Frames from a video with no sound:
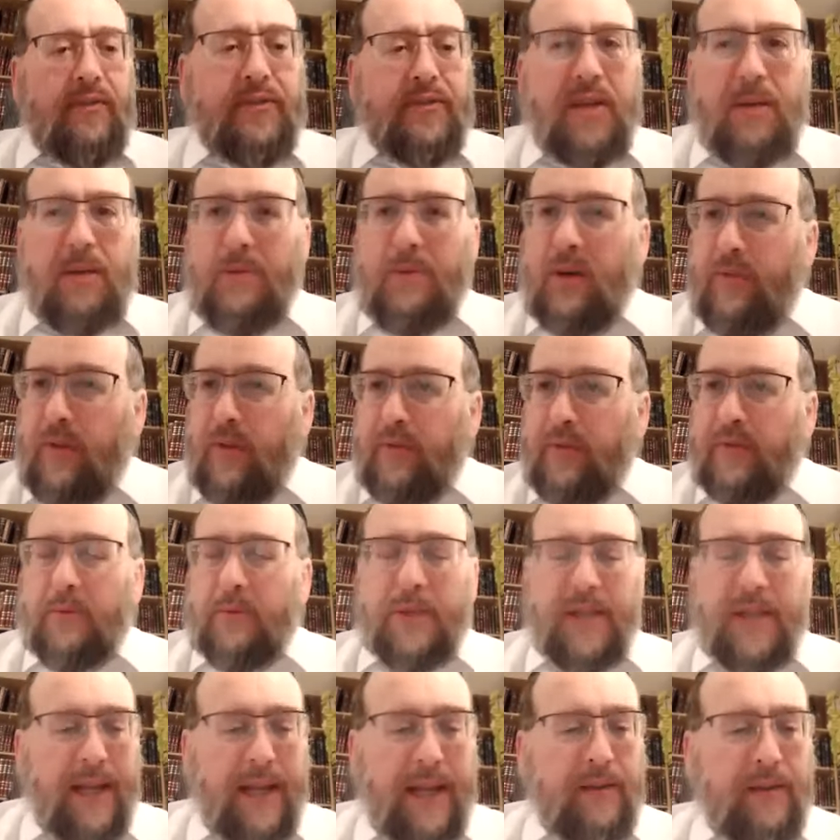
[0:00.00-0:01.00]
Samach Vav
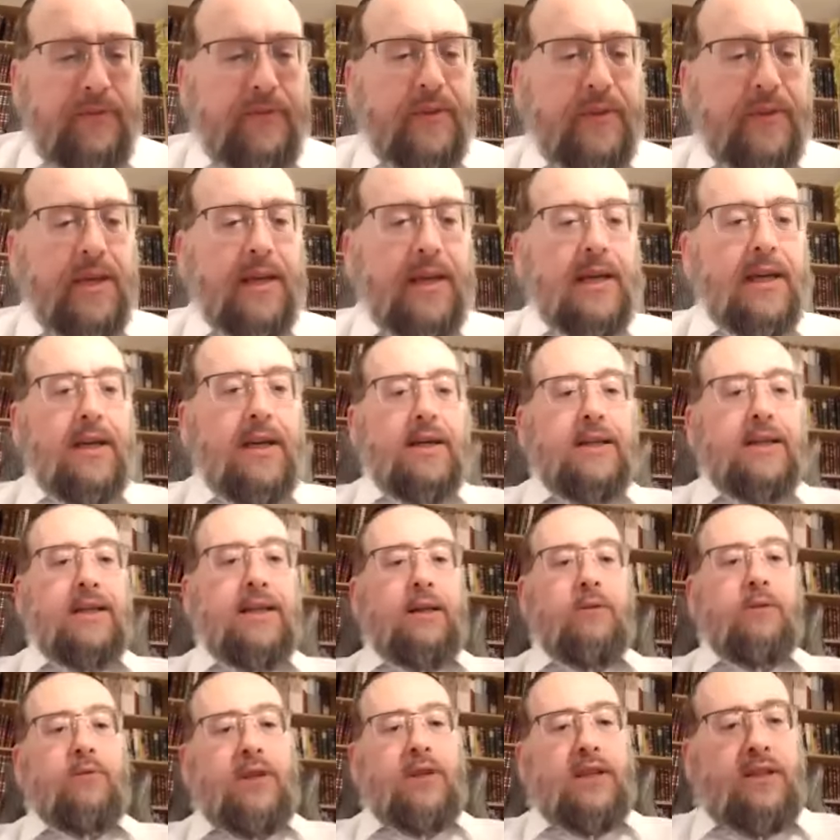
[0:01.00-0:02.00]
Amud Aleph, and
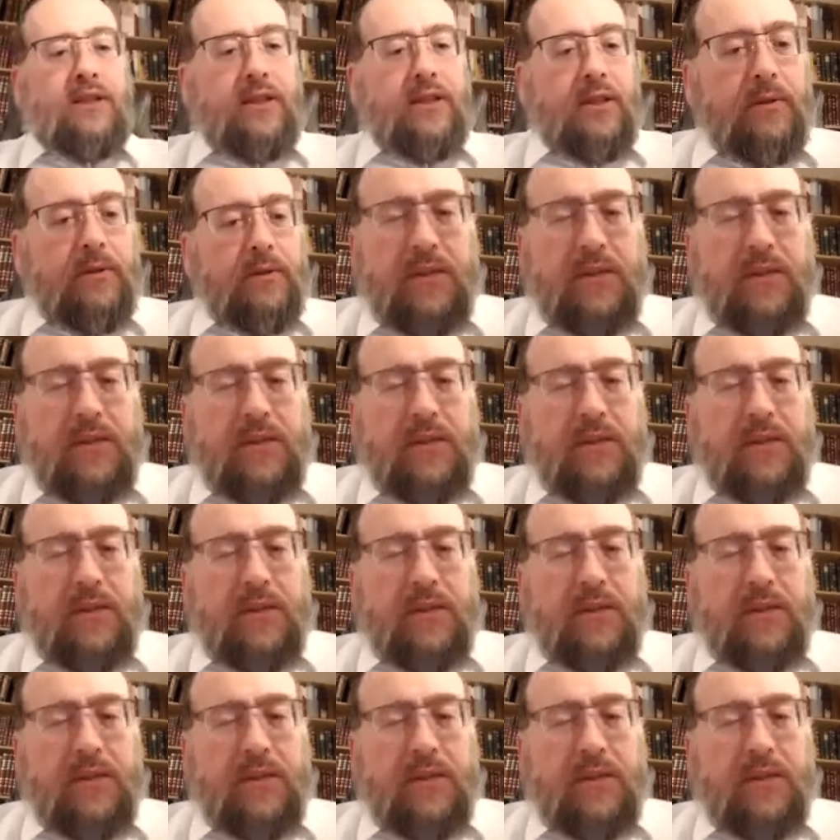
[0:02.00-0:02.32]
I'll read to you.